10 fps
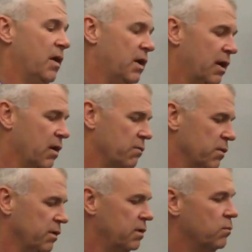And I got
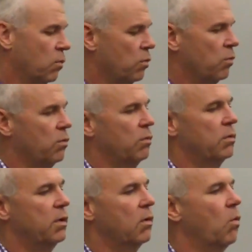really,
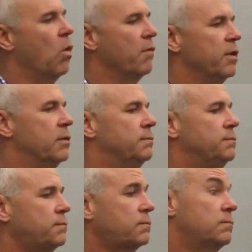you know,
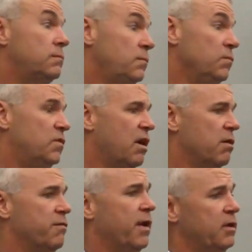worried,
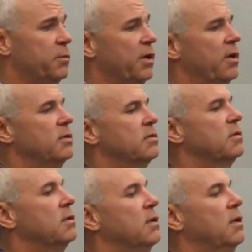terrified, to be honest.
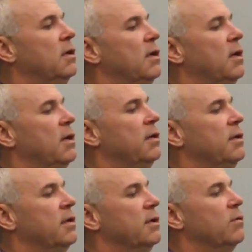And
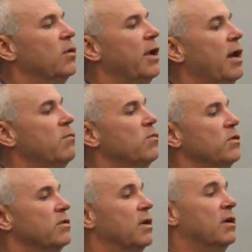uh, what happened
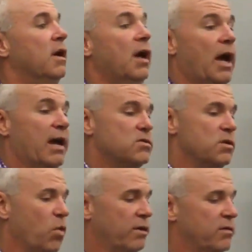was I
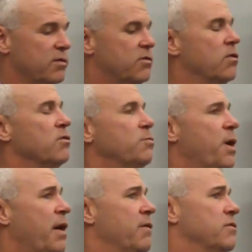actually went to this girl's
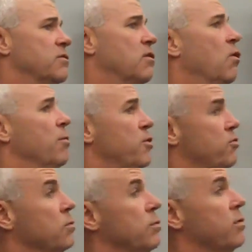parents and told them the
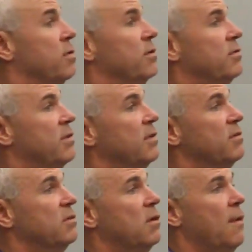truth. And said,
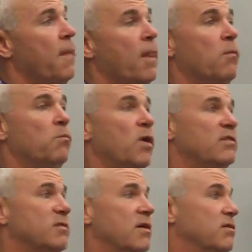listen, my
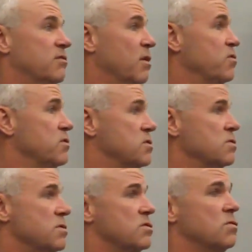son has substance
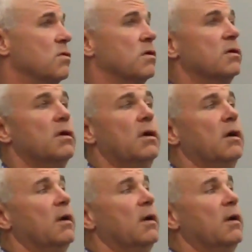use disorder.